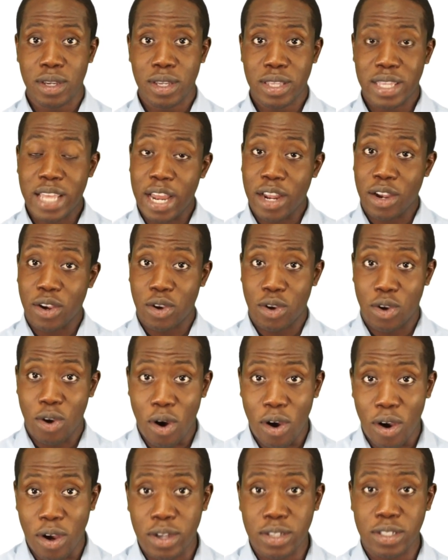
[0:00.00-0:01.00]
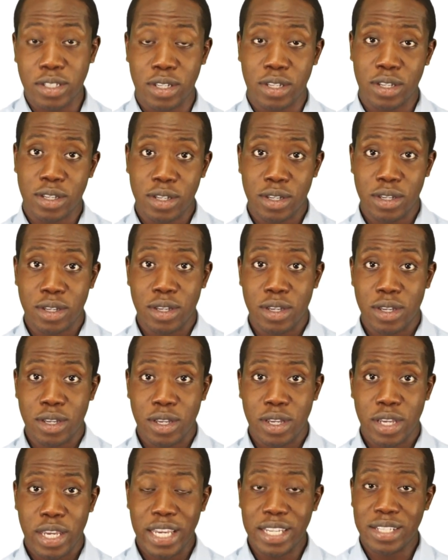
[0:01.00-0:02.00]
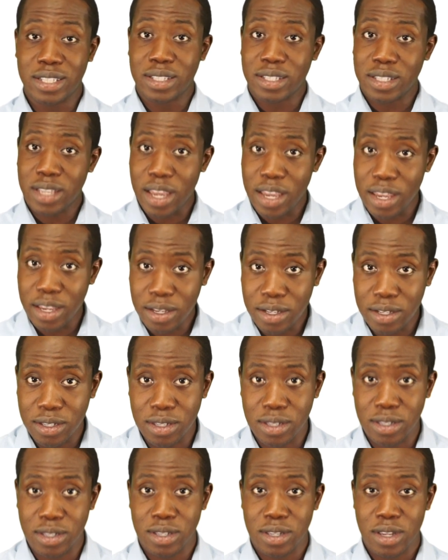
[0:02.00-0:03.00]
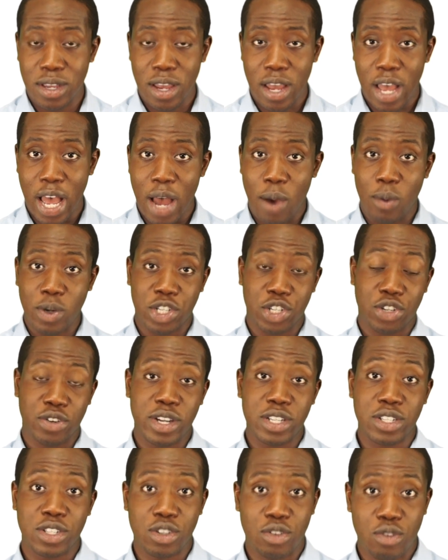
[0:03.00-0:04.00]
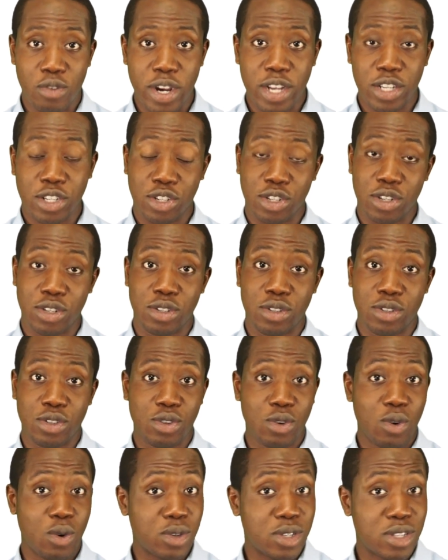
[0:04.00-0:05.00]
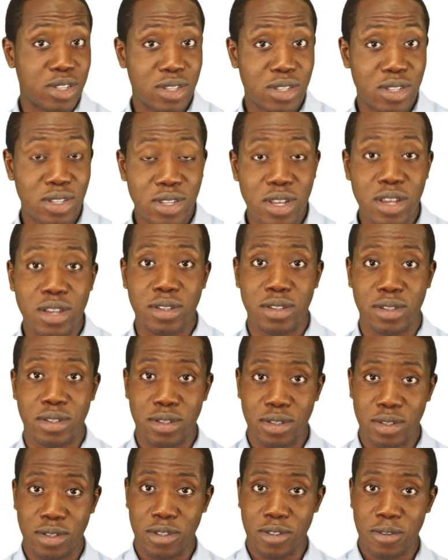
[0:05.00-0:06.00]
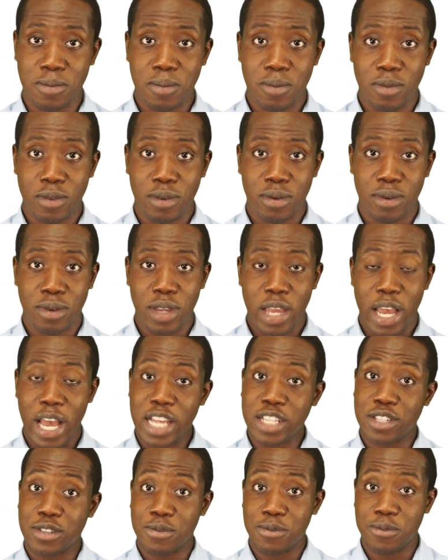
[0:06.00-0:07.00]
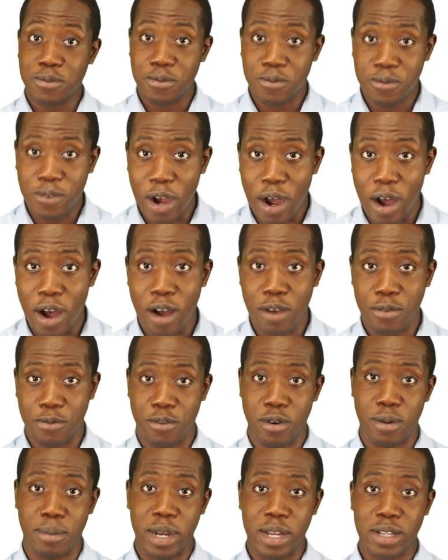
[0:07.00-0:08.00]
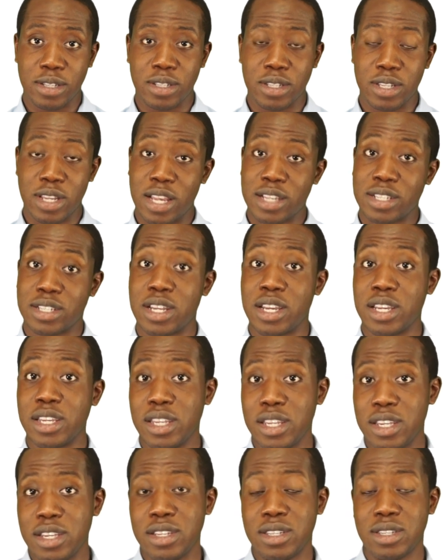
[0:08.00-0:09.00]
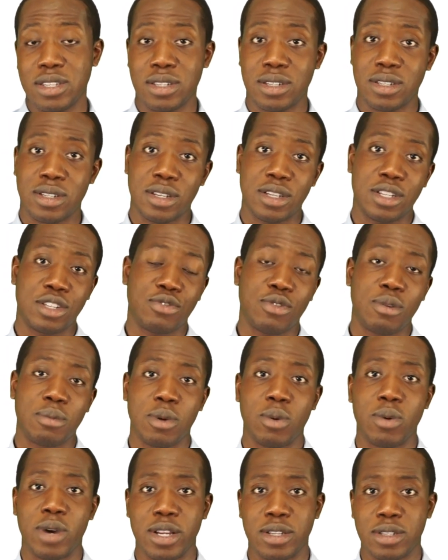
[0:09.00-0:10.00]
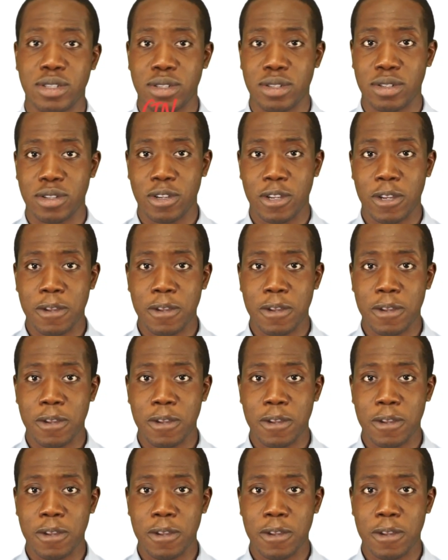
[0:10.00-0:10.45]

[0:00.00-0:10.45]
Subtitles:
that God, He takes our transgressions or sins as far from us as the East is from the West.